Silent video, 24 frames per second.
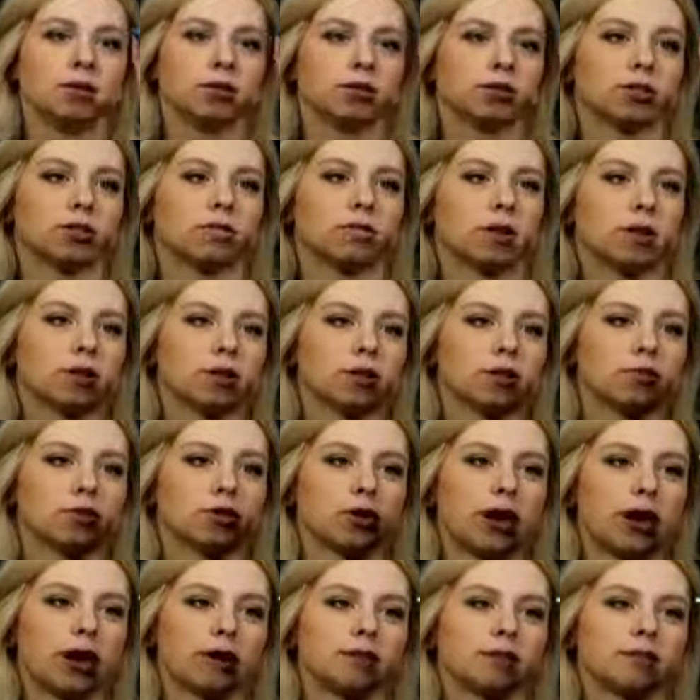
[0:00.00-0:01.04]
So if I
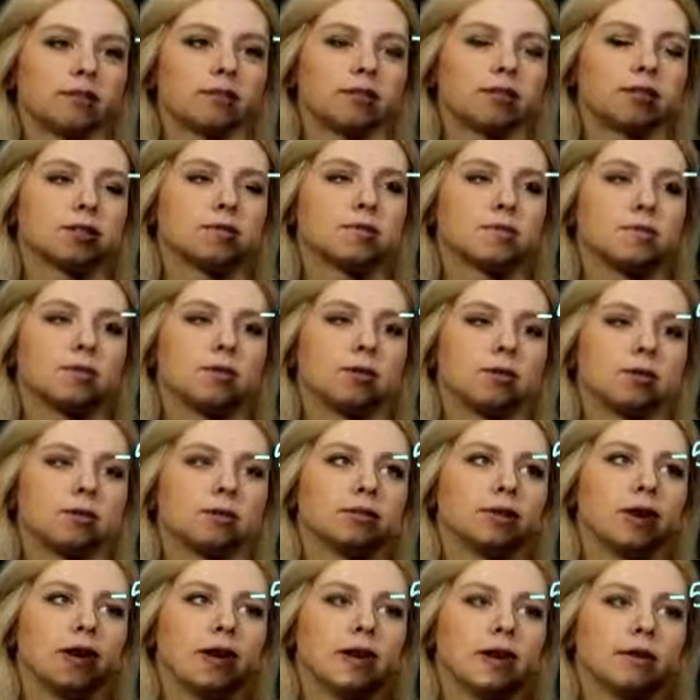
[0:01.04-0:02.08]
subtract 6 from both
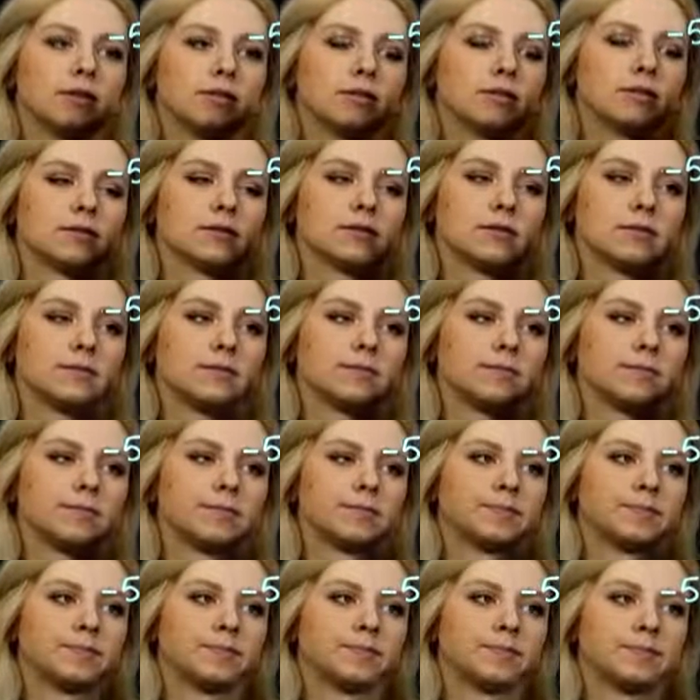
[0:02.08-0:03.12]
sides,
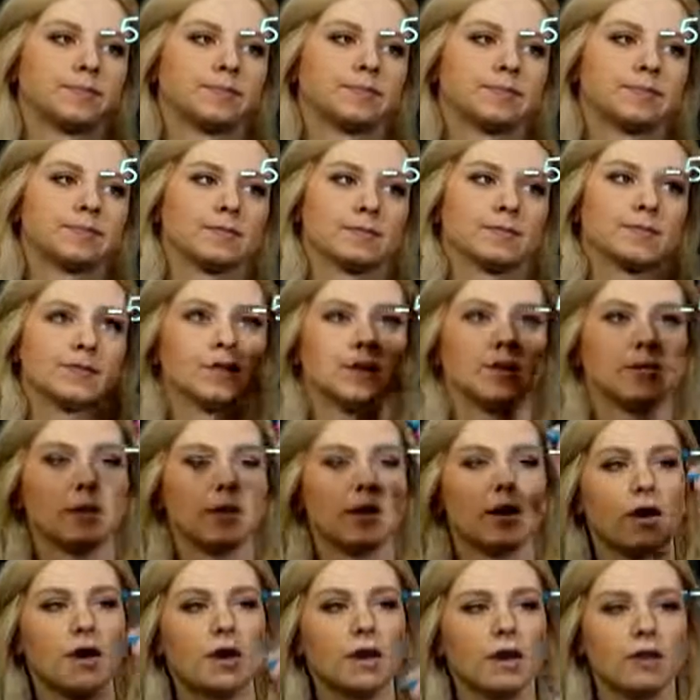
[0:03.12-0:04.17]
it's going to be
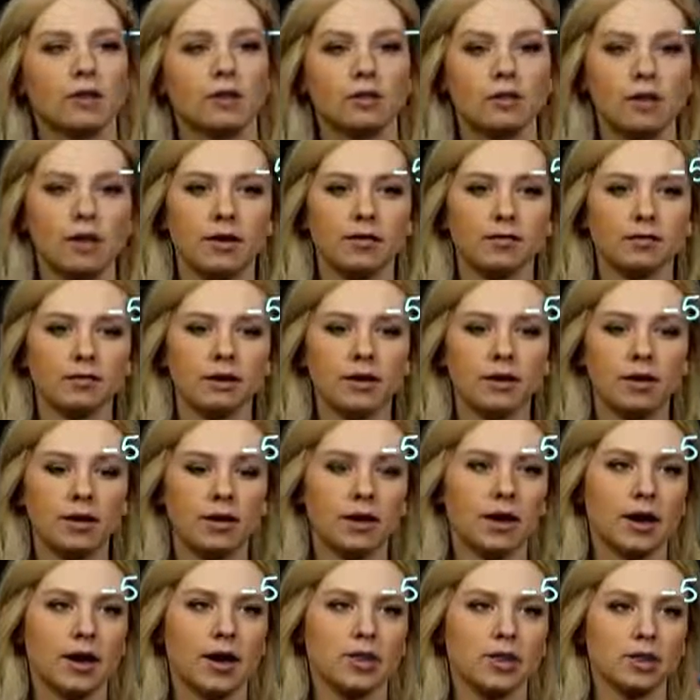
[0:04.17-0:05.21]
gone on the left.
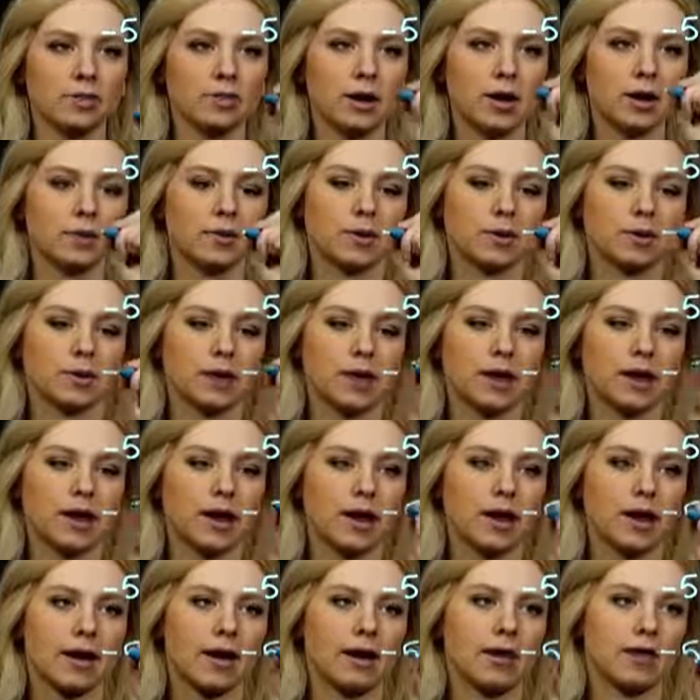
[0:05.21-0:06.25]
On the right, what are we going to
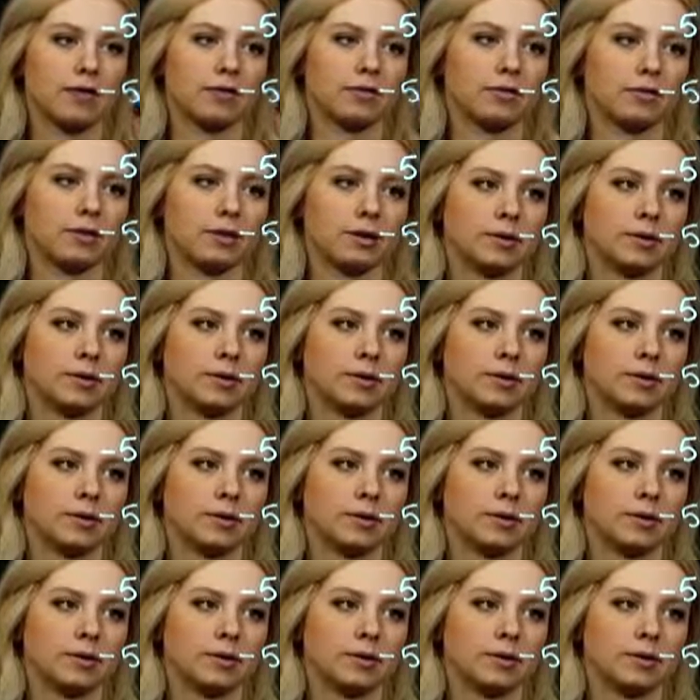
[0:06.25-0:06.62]
have?